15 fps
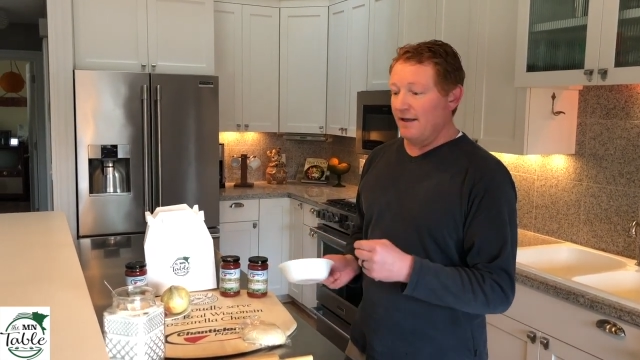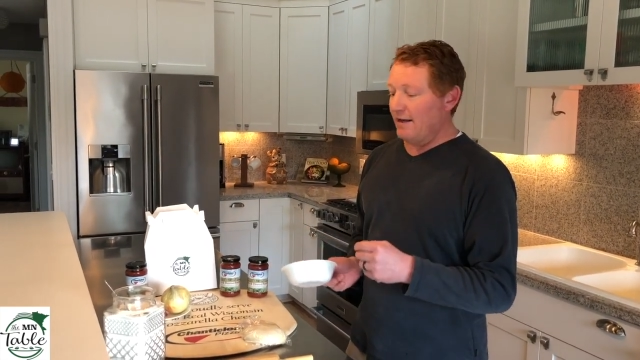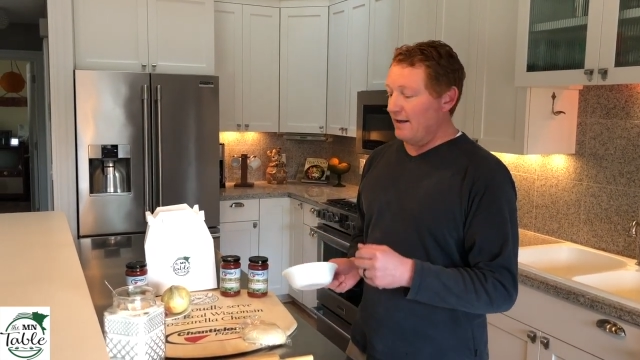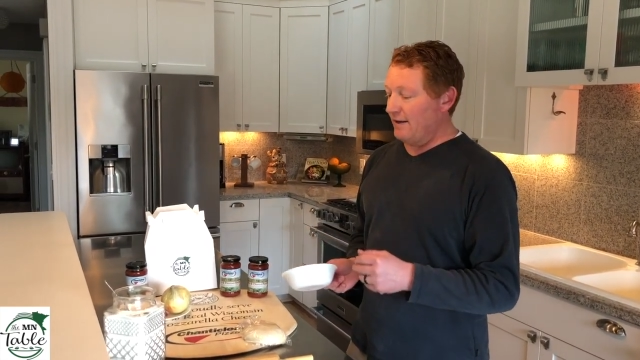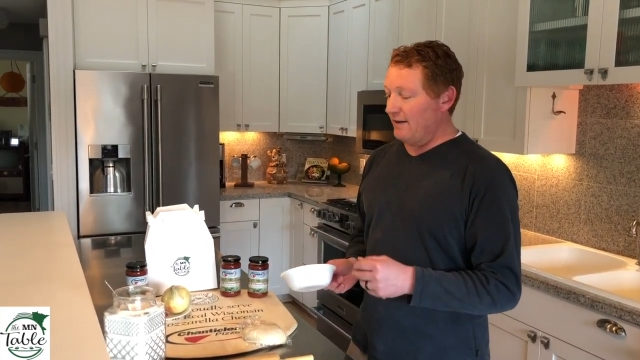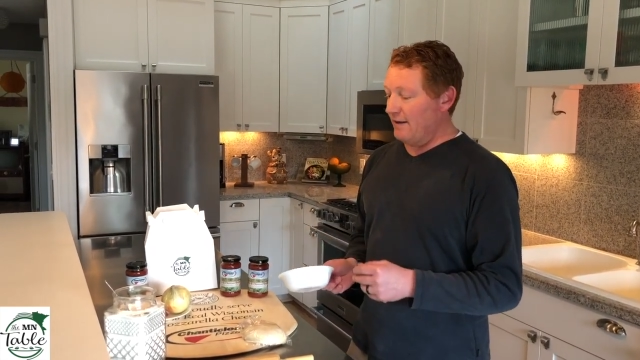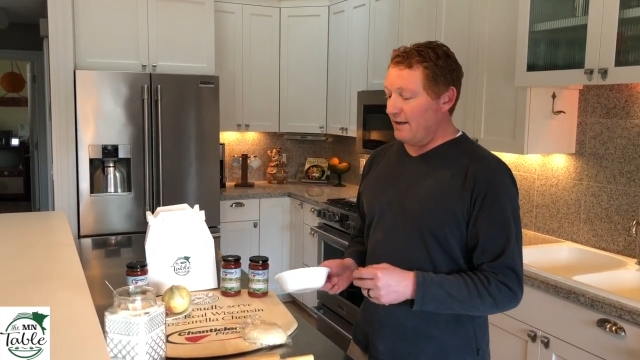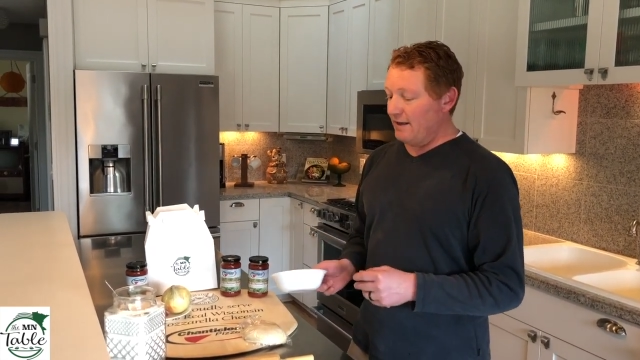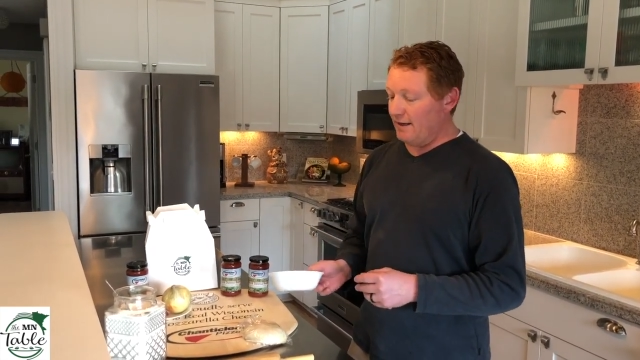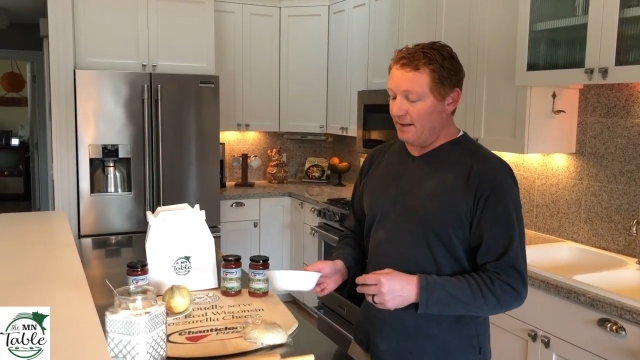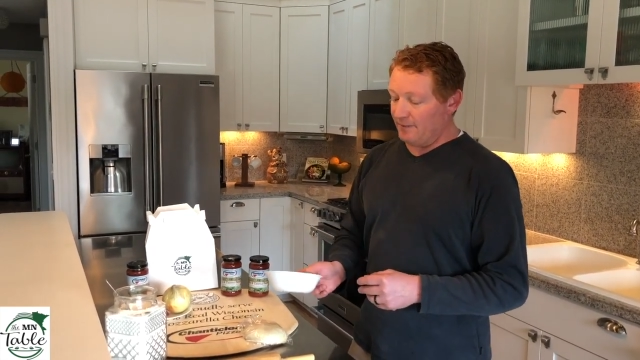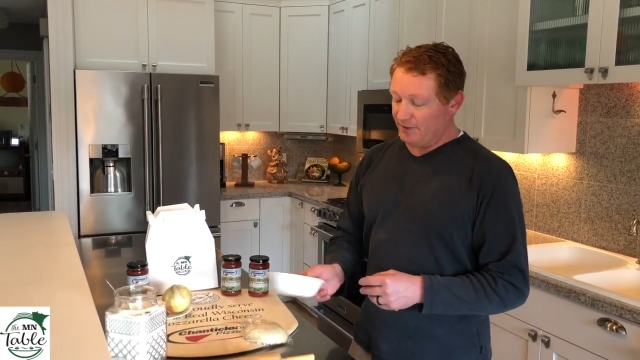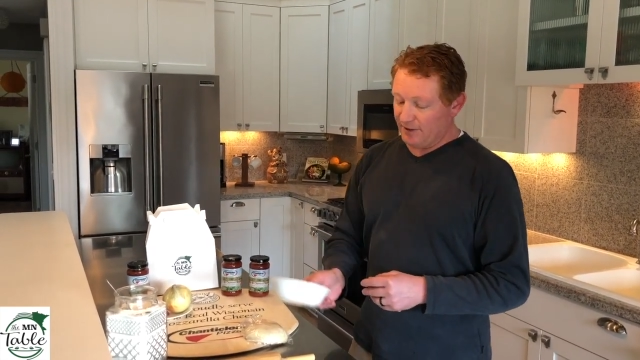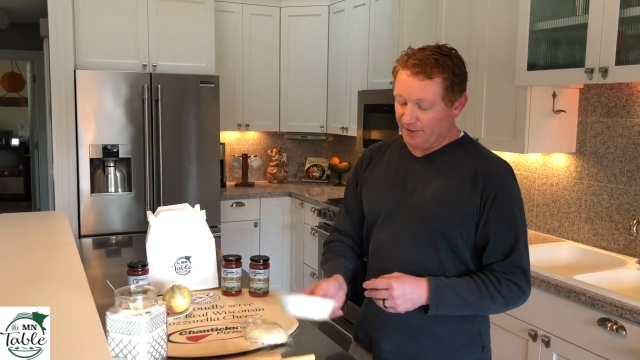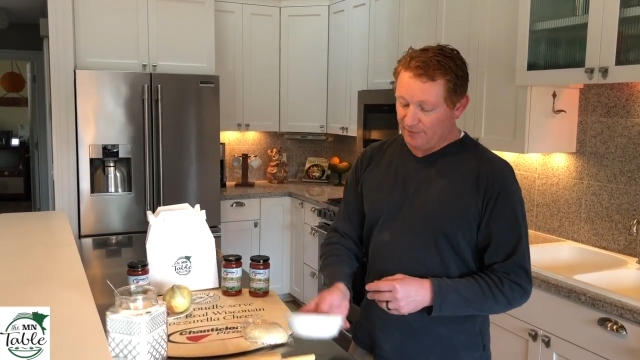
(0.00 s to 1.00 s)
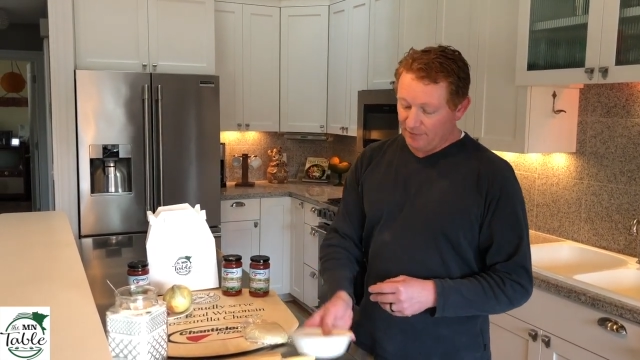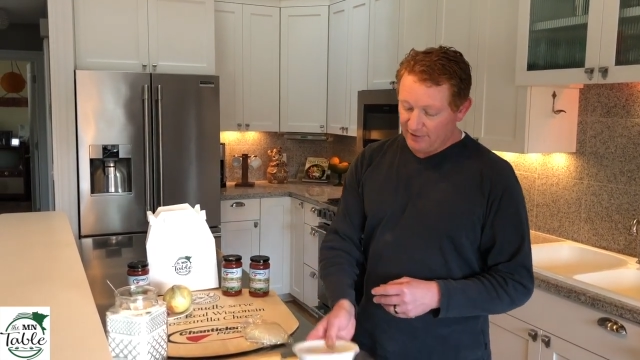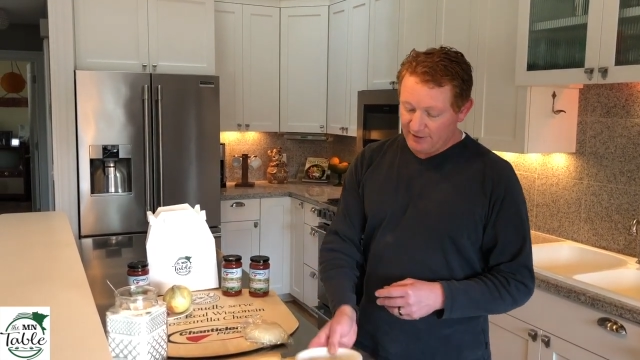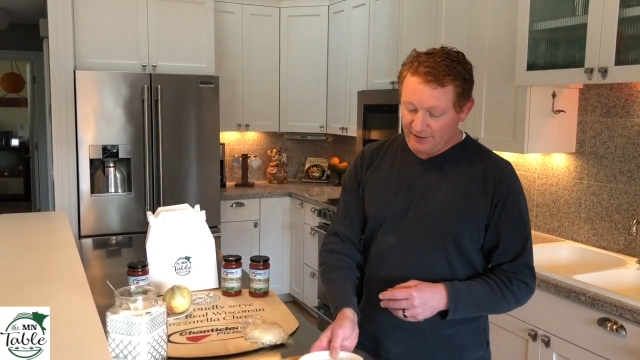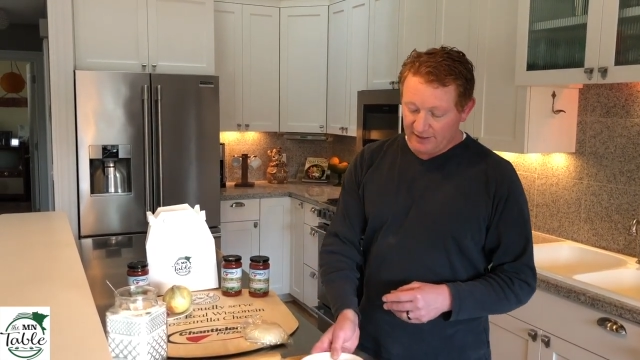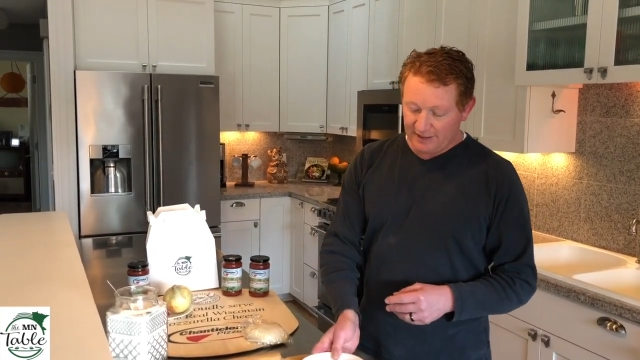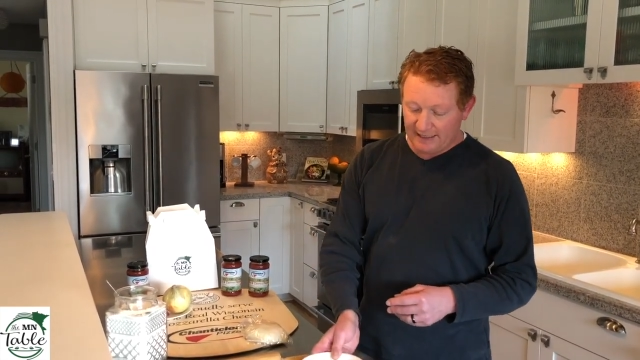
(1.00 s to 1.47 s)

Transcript: and then I'm going to put it to the